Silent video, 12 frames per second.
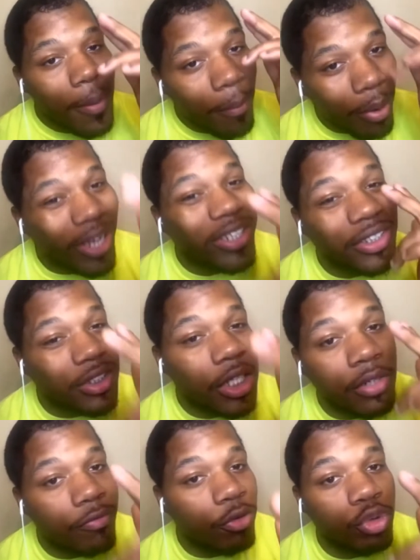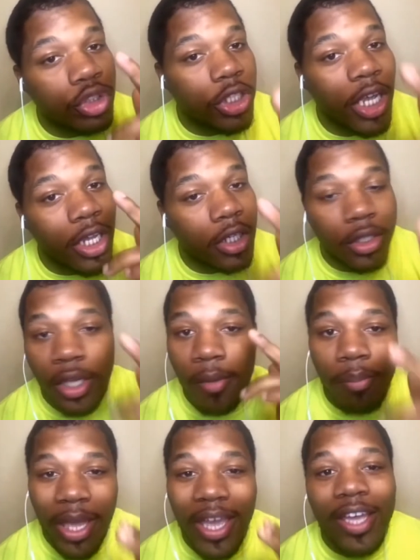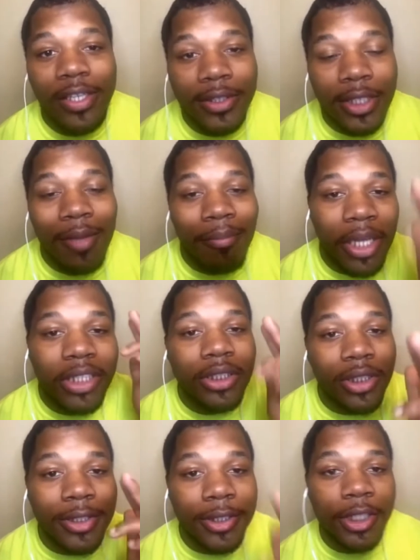Practice getting Vooch that, that pass and make sure it's a